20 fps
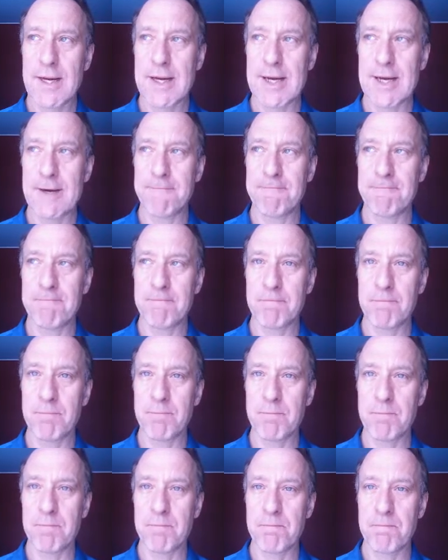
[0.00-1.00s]
um,
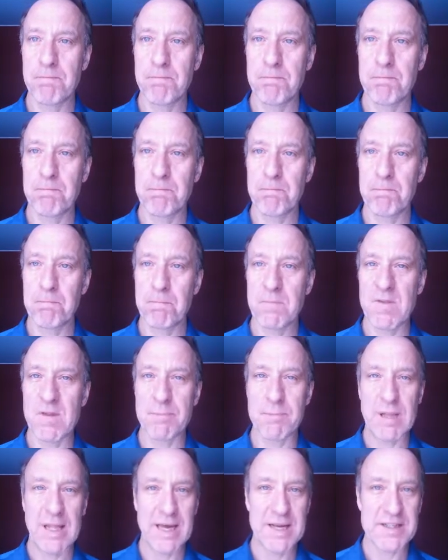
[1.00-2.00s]

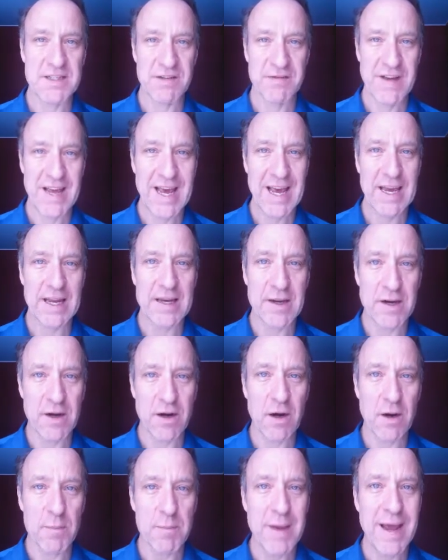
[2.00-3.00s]
the place of hate in
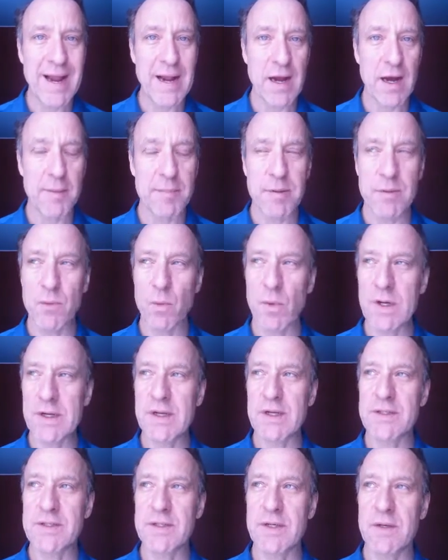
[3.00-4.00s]
our makeup.
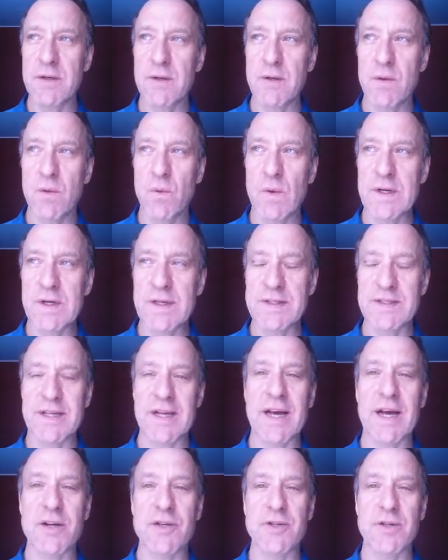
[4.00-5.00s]
What does it what does
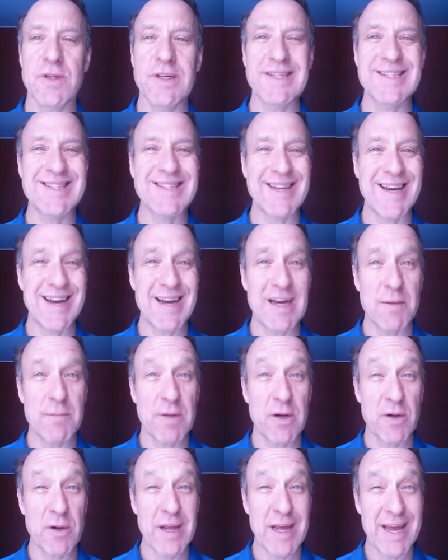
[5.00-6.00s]
it actually say
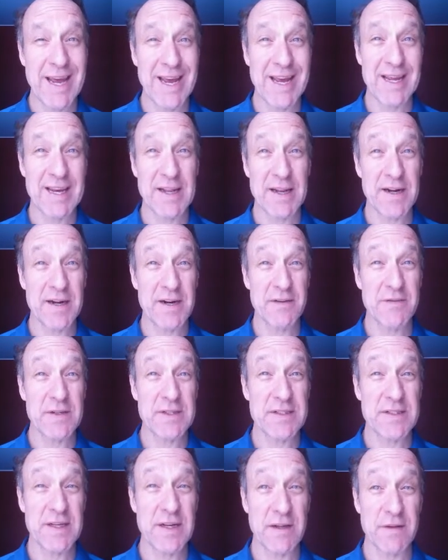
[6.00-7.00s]
about hate in and of
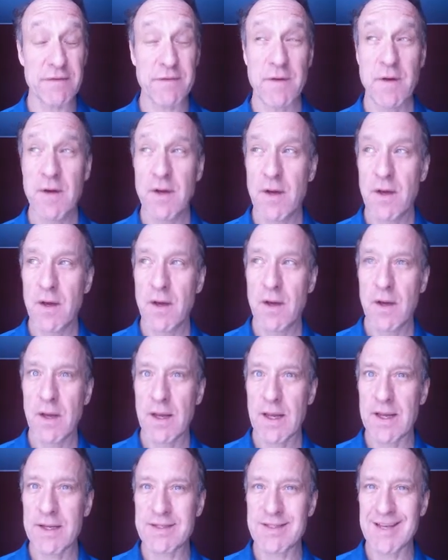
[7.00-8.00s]
itself?
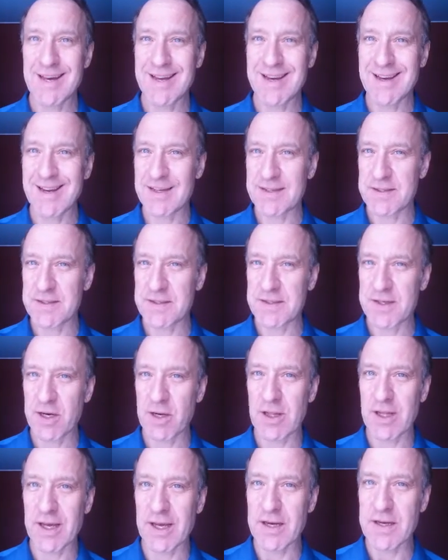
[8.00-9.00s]
Is that
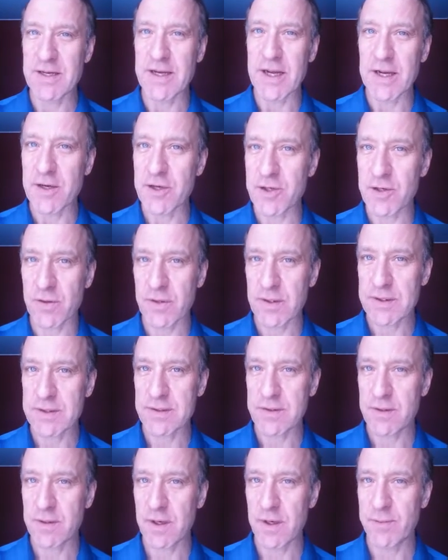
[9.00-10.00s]
necessarily a
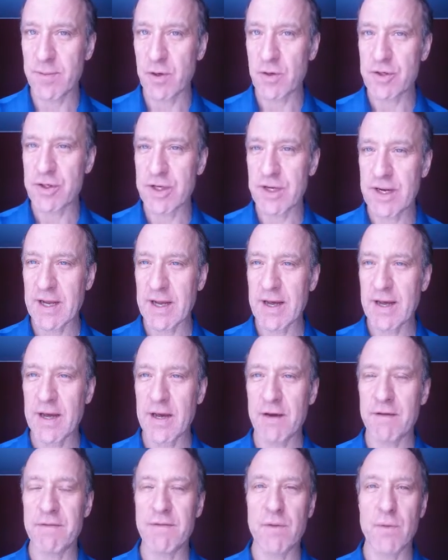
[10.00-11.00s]
dangerous emotion to
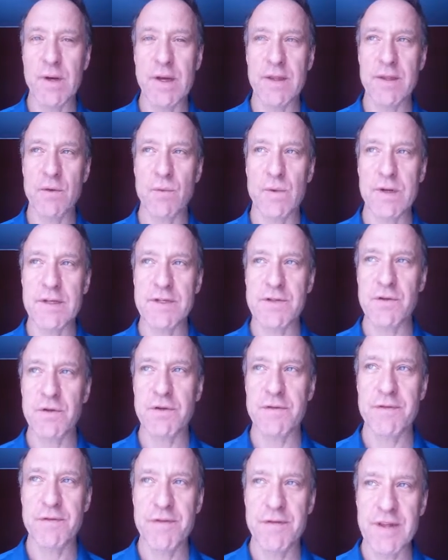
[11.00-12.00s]
have the way that we
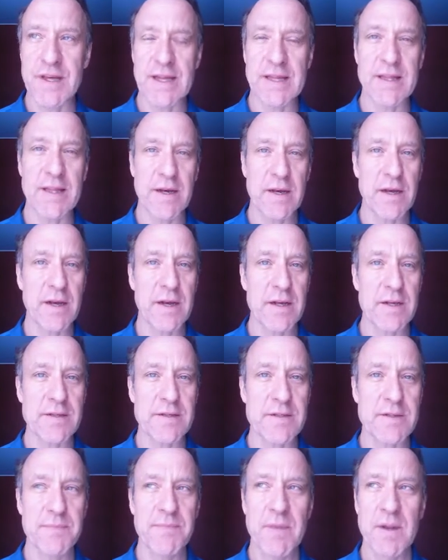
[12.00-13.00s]
sort of think that it
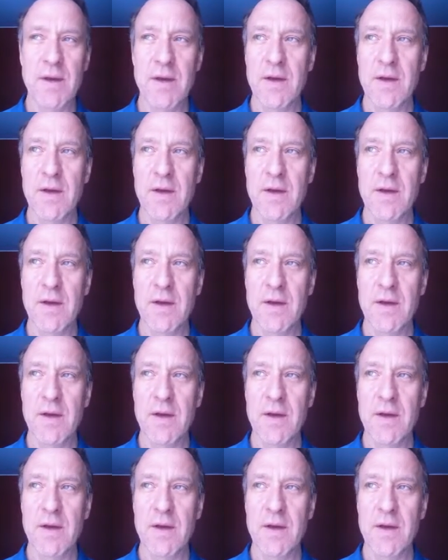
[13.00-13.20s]
is?